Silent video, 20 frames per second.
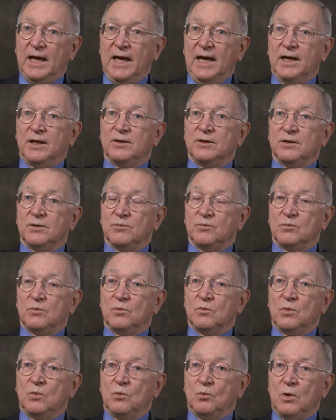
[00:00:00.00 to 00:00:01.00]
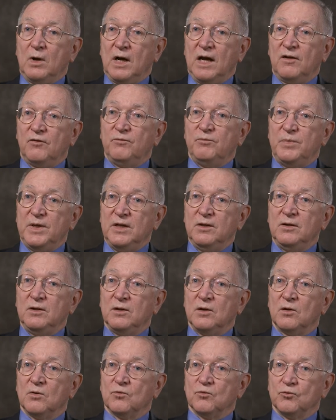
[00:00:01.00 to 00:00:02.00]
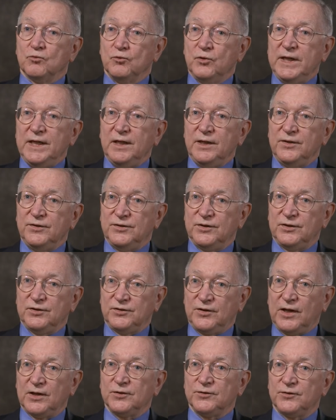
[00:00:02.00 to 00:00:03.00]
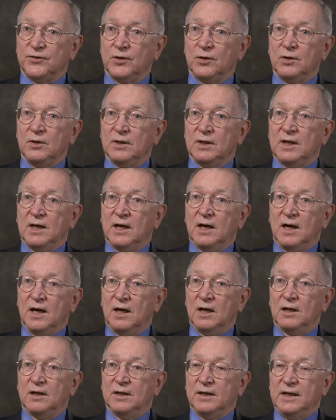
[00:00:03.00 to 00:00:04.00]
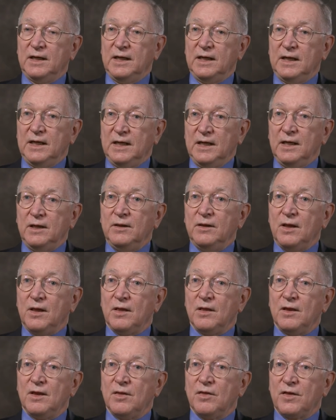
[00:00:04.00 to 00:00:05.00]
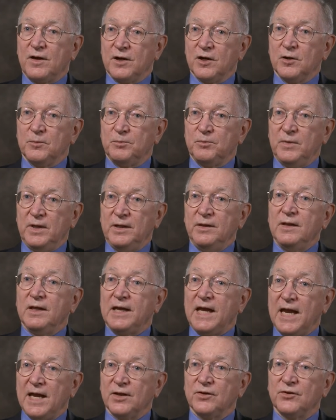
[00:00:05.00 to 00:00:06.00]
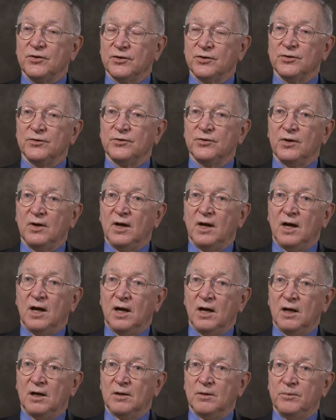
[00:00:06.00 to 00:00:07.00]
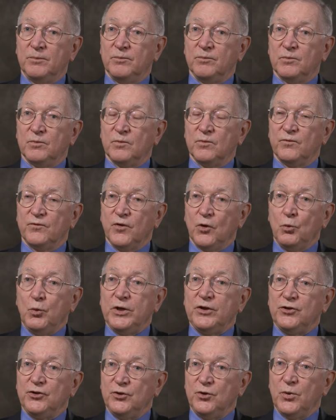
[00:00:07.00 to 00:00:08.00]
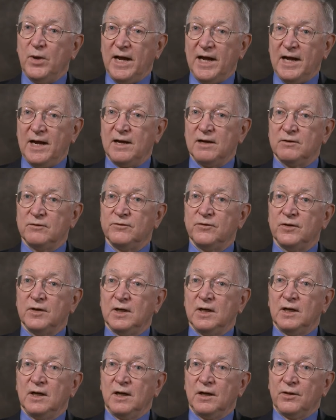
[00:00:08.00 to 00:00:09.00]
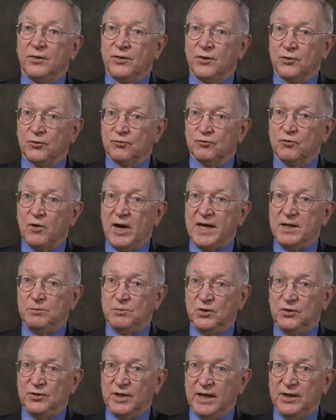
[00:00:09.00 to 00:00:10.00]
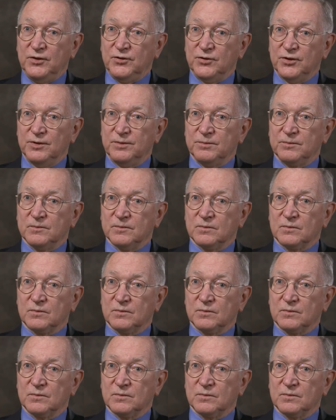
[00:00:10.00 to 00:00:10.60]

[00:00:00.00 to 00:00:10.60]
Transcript: and have been really successful uh, in the, therapy, in the cancers um, for which you have the right mutation.